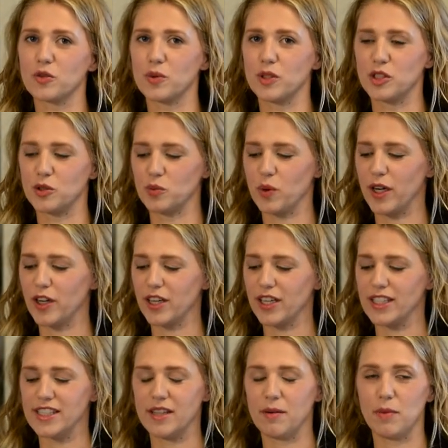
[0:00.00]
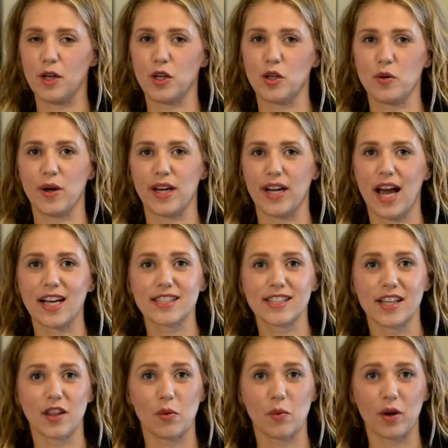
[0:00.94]
which is what you're going to see me doing next,
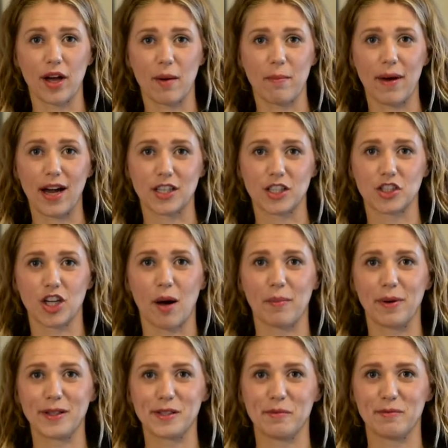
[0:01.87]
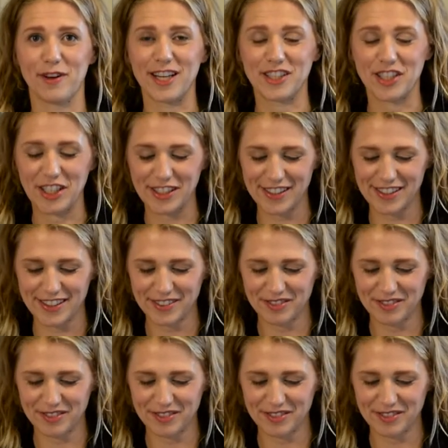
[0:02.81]
and then we'll get back to chopping some veggies.